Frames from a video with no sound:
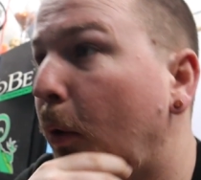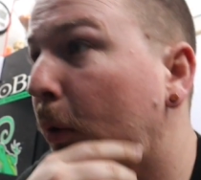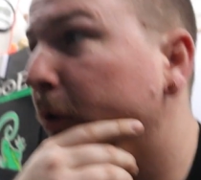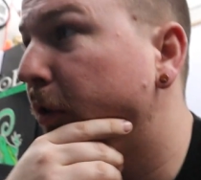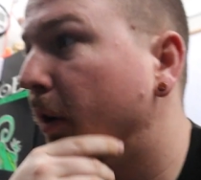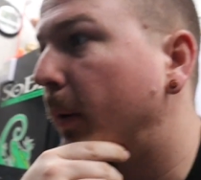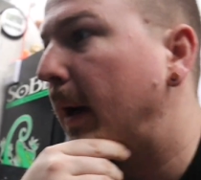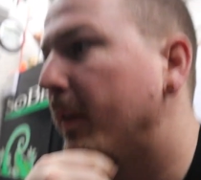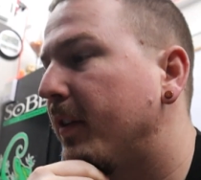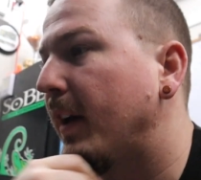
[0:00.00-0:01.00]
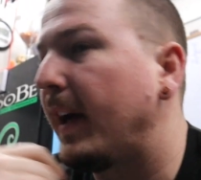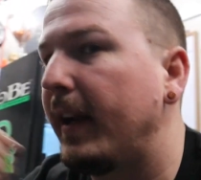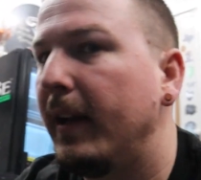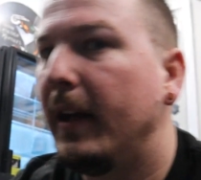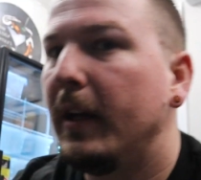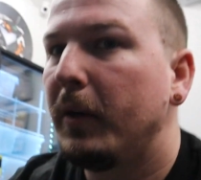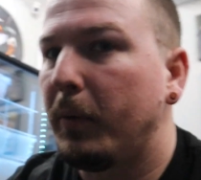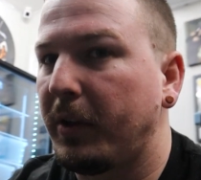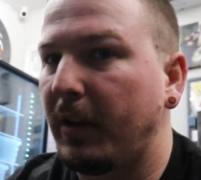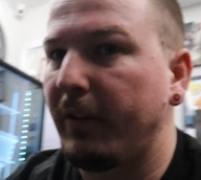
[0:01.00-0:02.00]
or so outside,
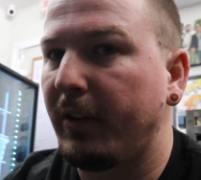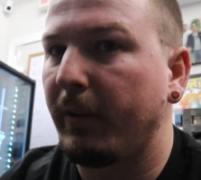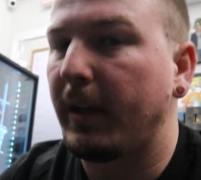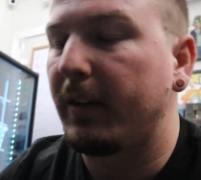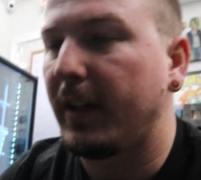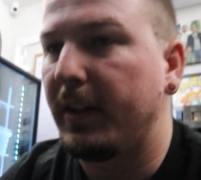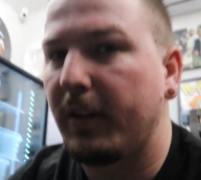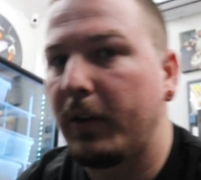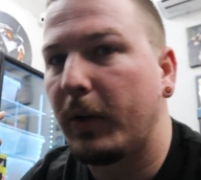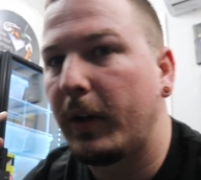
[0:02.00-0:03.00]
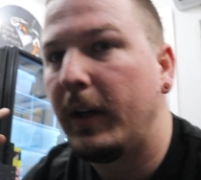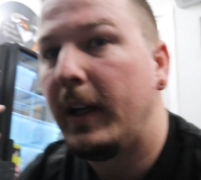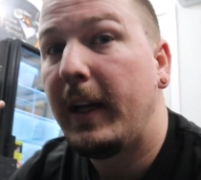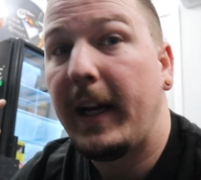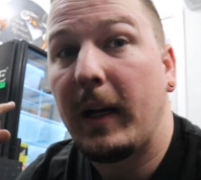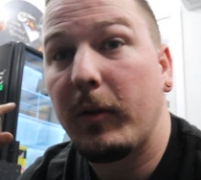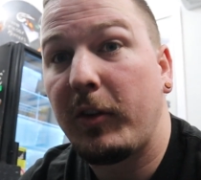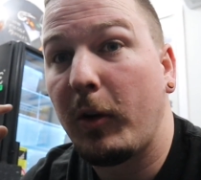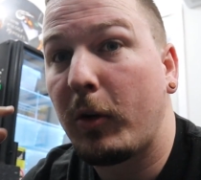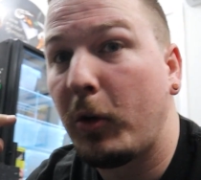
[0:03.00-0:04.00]
which is obviously right outside this door. And it was
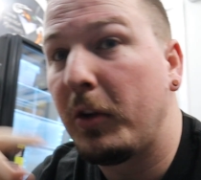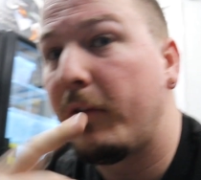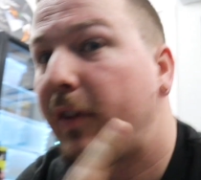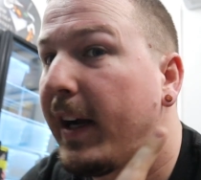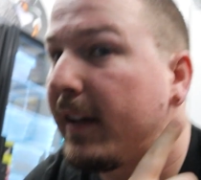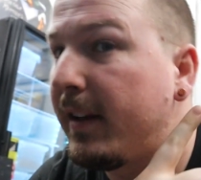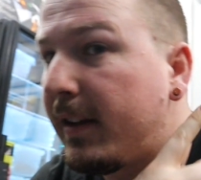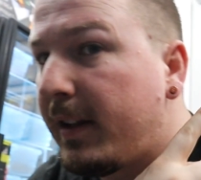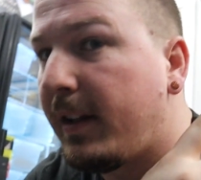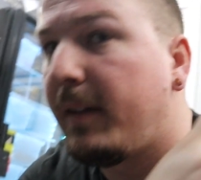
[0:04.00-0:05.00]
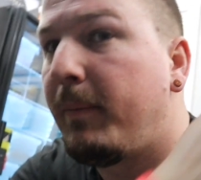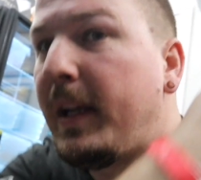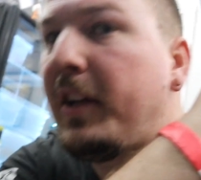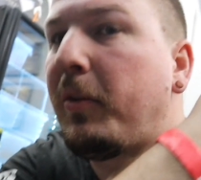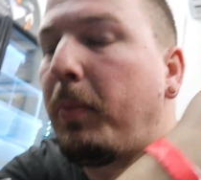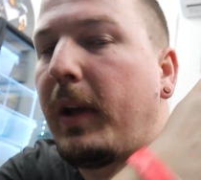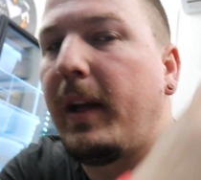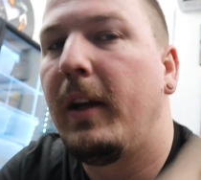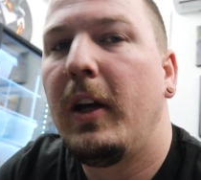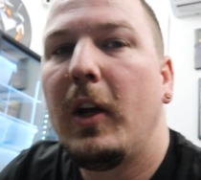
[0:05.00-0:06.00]
so cold, in fact, that the mini
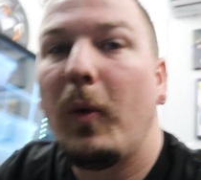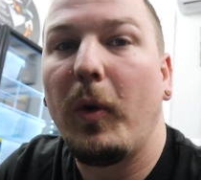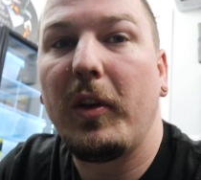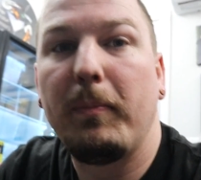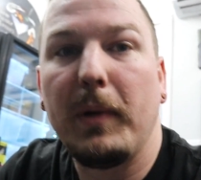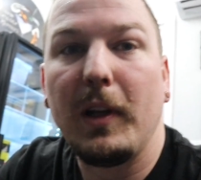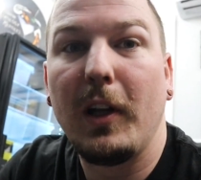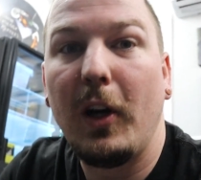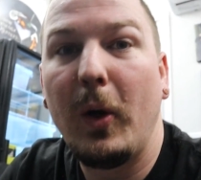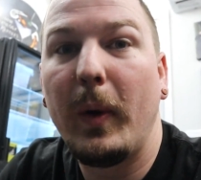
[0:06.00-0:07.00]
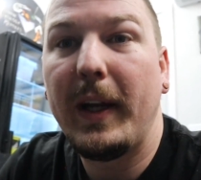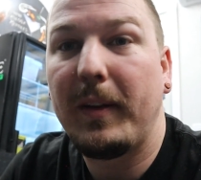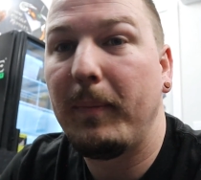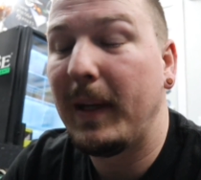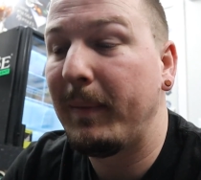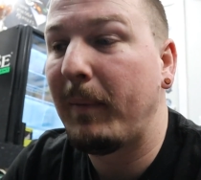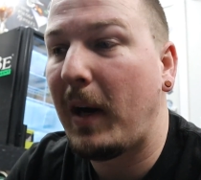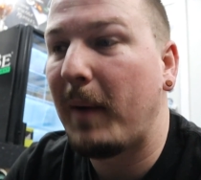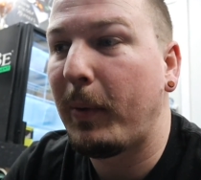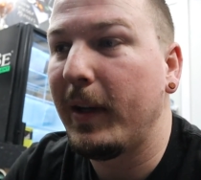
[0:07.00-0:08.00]
split was below its minimum
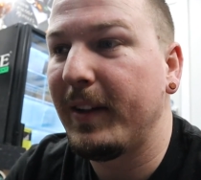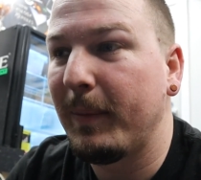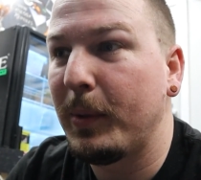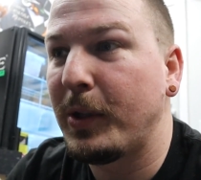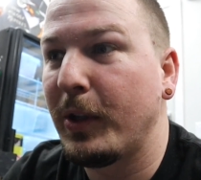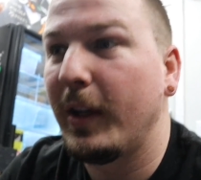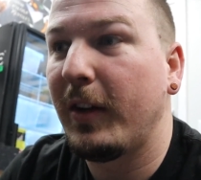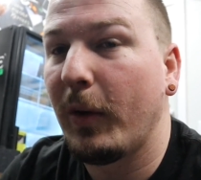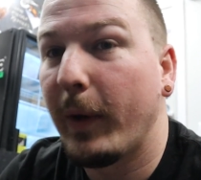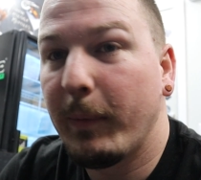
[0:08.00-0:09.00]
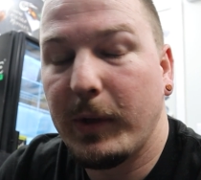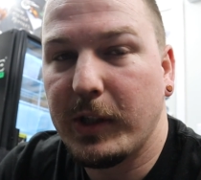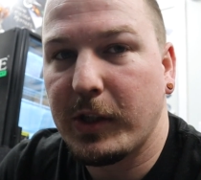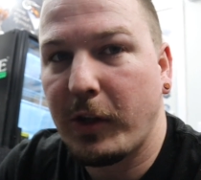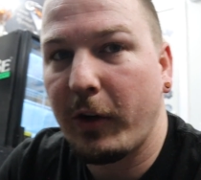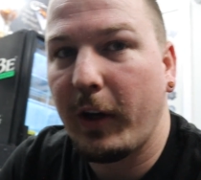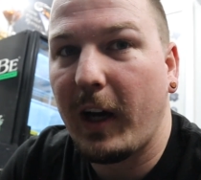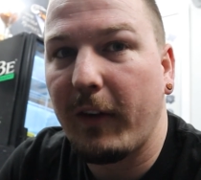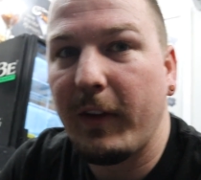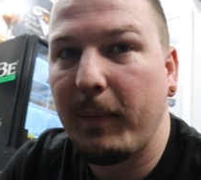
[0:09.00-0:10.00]
operating temperature, and so it would just turn
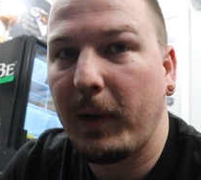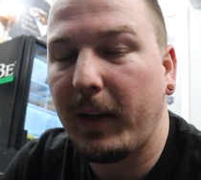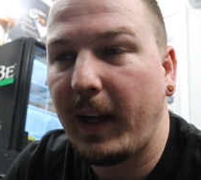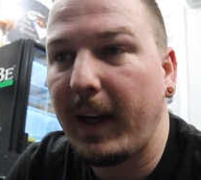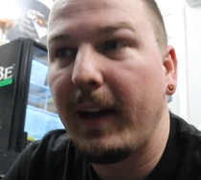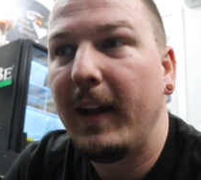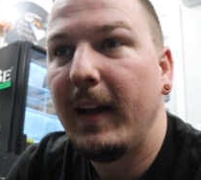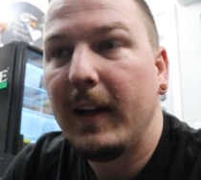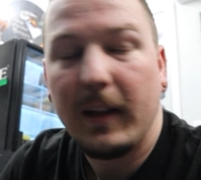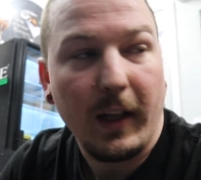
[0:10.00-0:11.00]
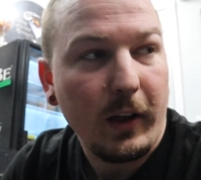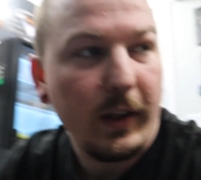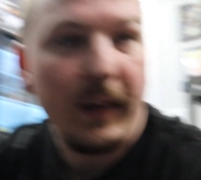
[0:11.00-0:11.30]
off in the middle of the night. Luckily,